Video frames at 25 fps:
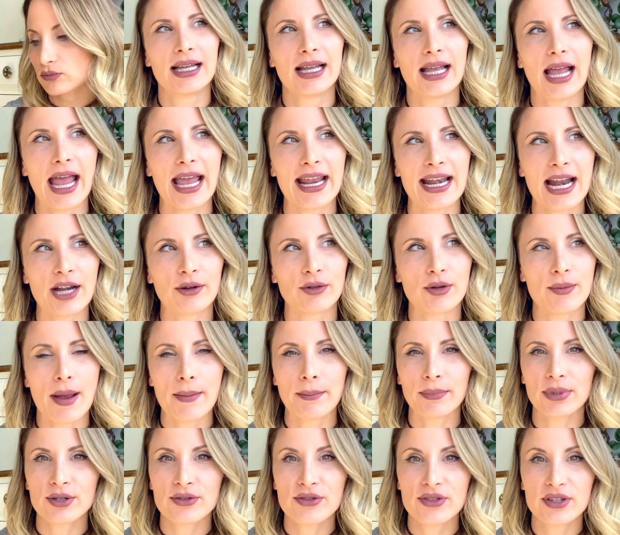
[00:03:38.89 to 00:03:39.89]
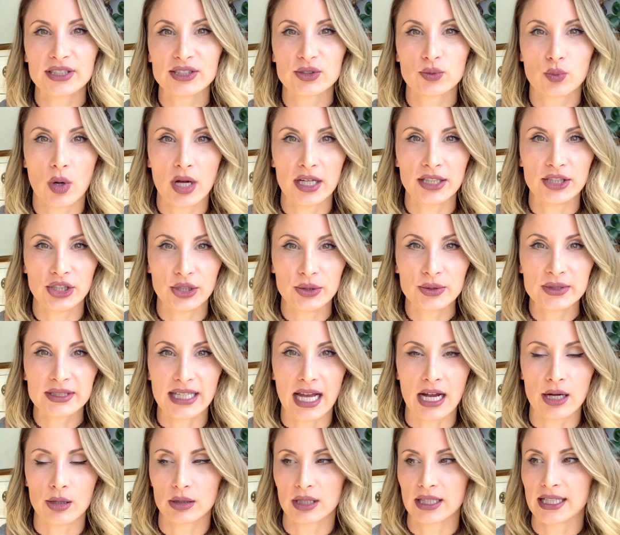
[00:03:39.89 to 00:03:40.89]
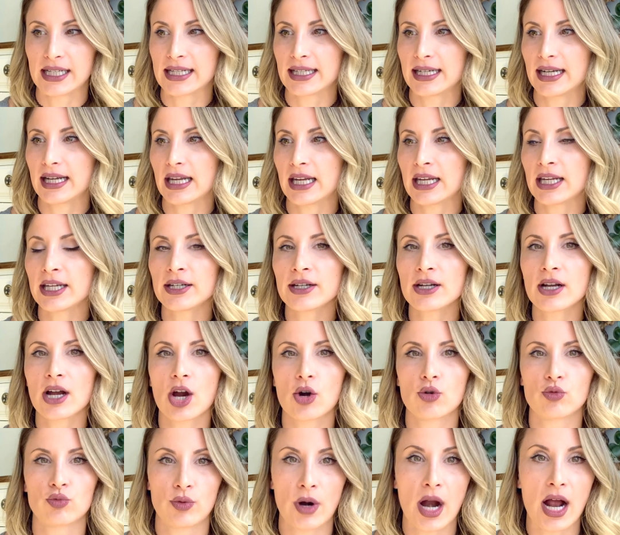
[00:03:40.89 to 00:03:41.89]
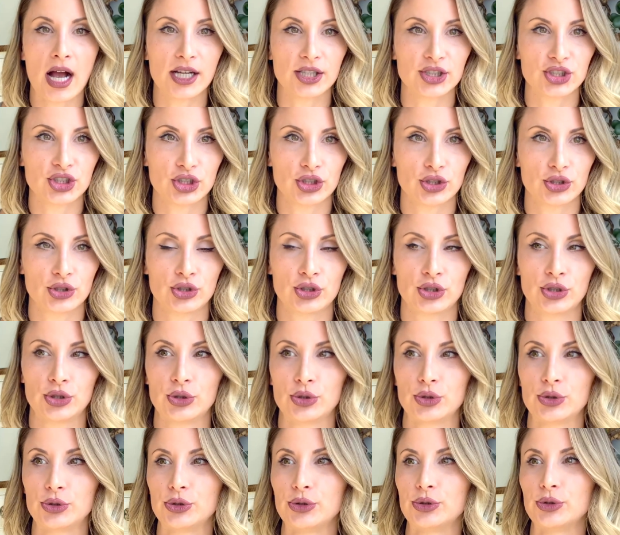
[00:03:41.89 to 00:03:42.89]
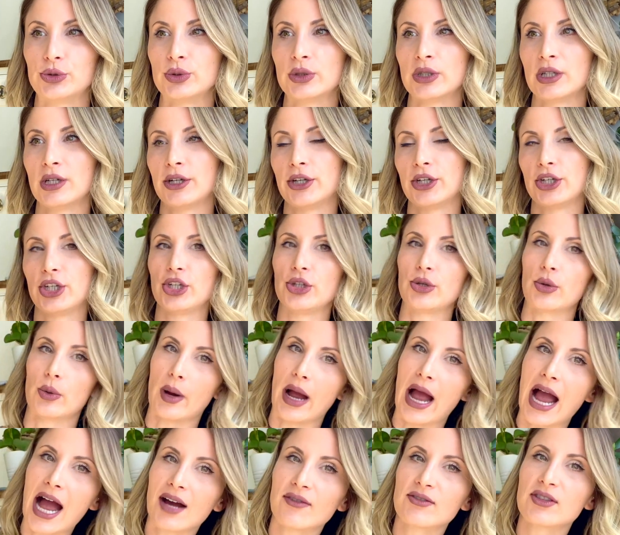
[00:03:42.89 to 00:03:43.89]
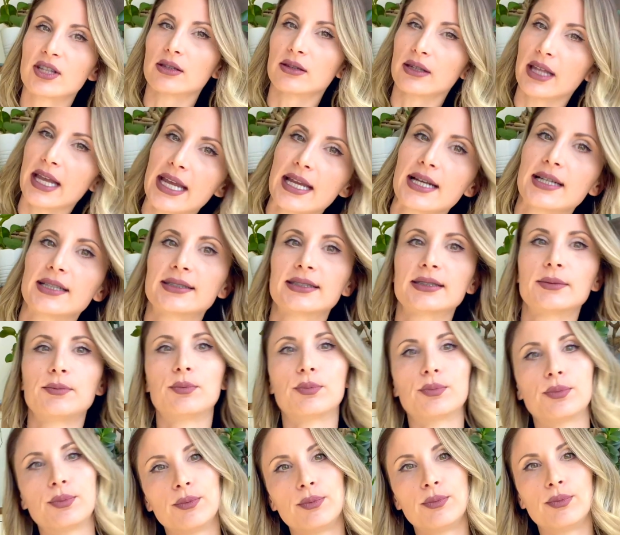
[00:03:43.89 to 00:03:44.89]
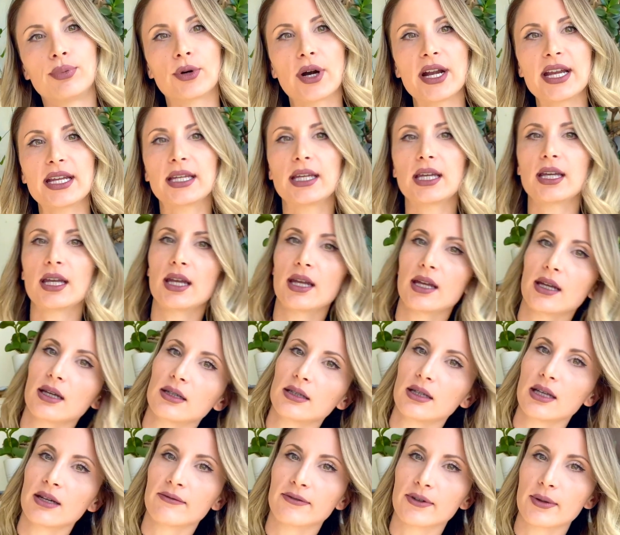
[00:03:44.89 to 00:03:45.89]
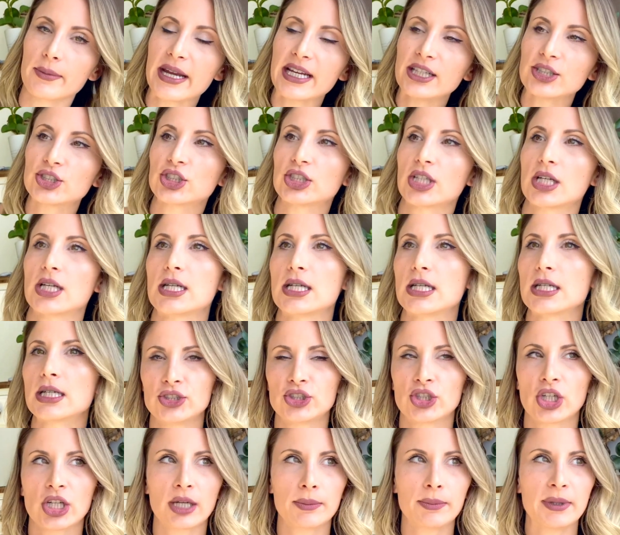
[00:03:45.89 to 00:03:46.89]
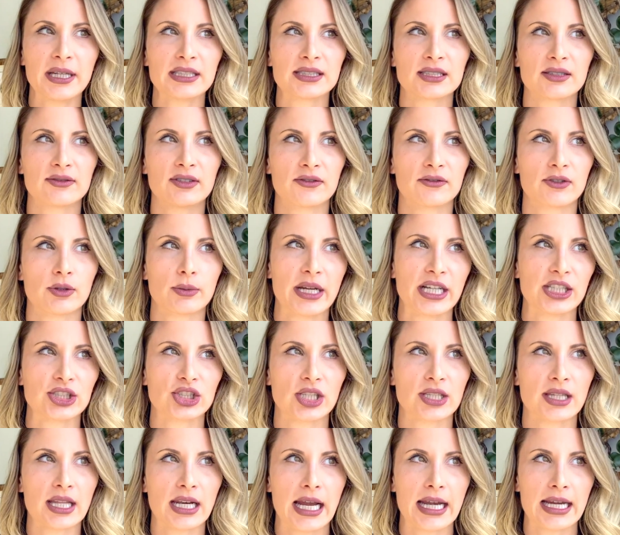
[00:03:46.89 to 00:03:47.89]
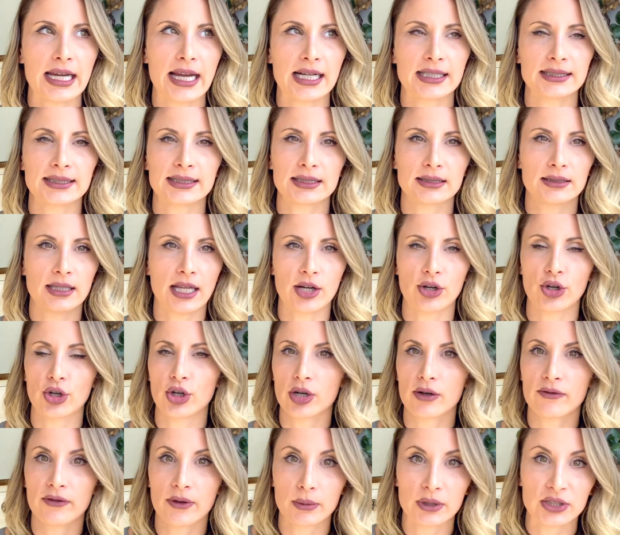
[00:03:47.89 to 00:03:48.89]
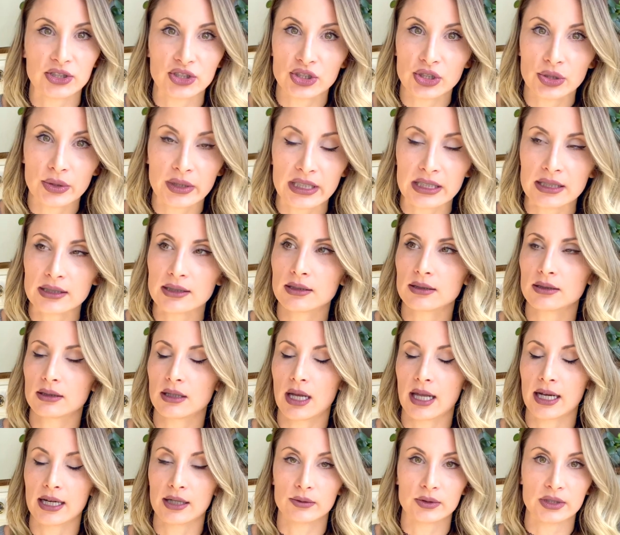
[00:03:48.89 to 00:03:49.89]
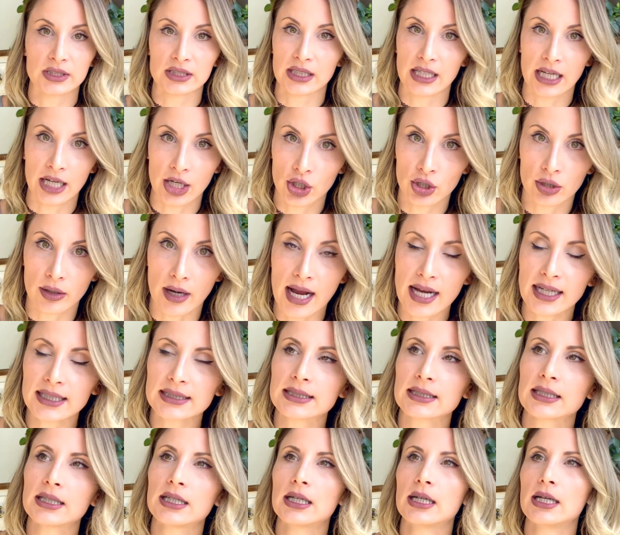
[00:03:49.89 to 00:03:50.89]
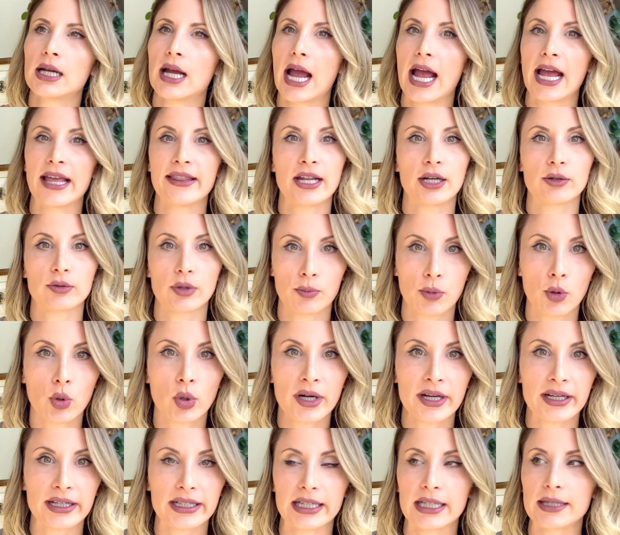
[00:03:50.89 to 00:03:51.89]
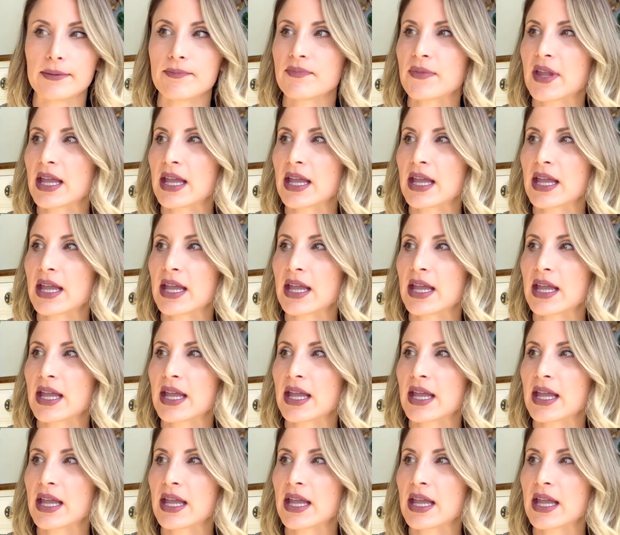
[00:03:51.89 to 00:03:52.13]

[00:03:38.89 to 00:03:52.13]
And I remember this one news outlet in a rush to, have the latest breaking information, took a piece of information that I guess they heard from a student and it was incorrect, and they reported it.